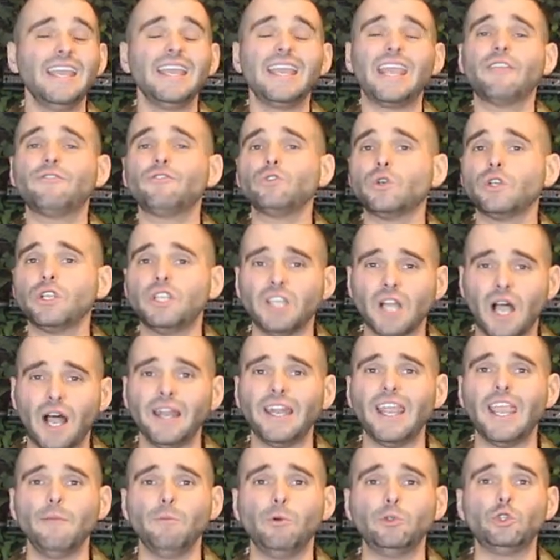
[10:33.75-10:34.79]
If you're
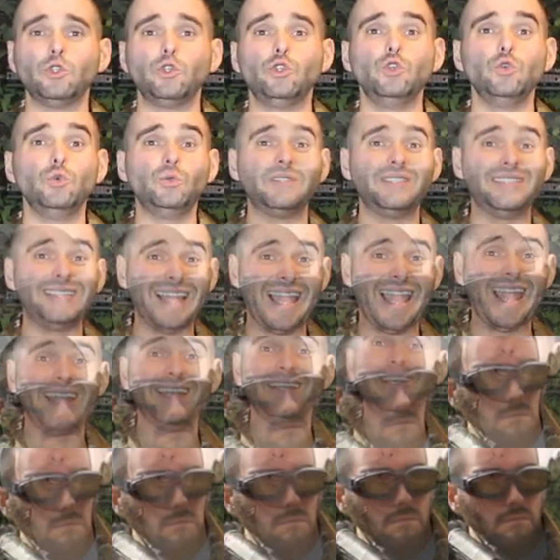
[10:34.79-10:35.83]
not able to do
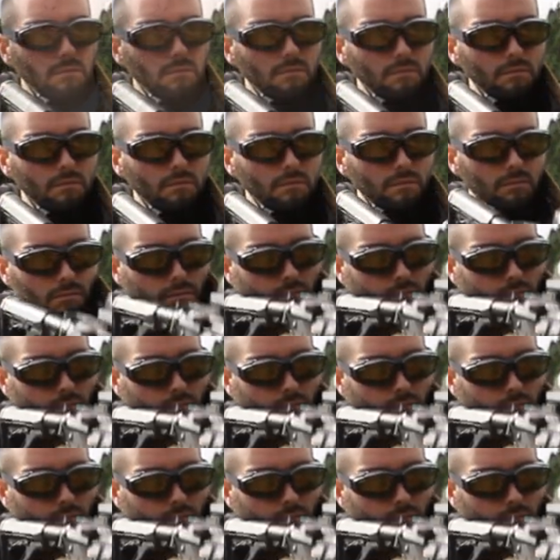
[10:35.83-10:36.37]
10 perfect